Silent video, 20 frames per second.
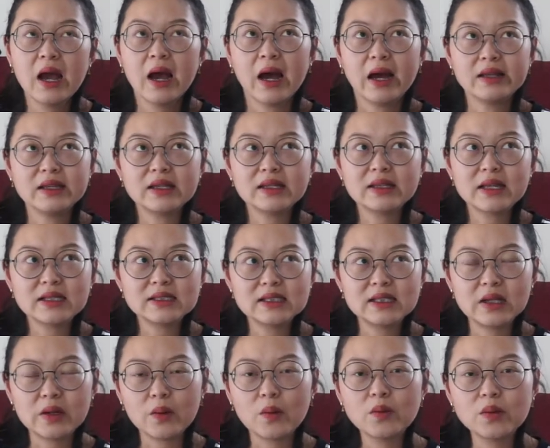I think that's
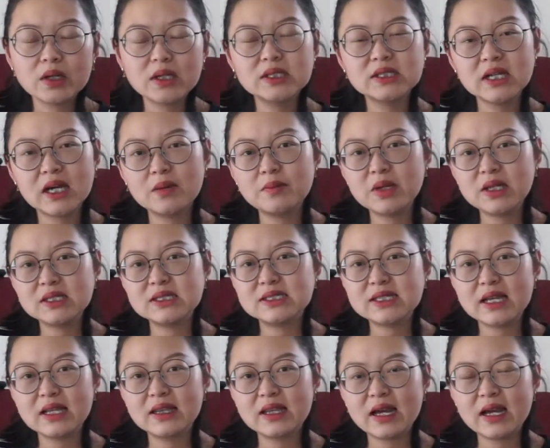the only time he
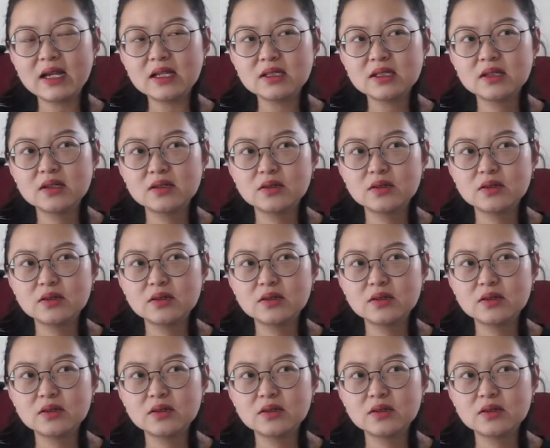said that.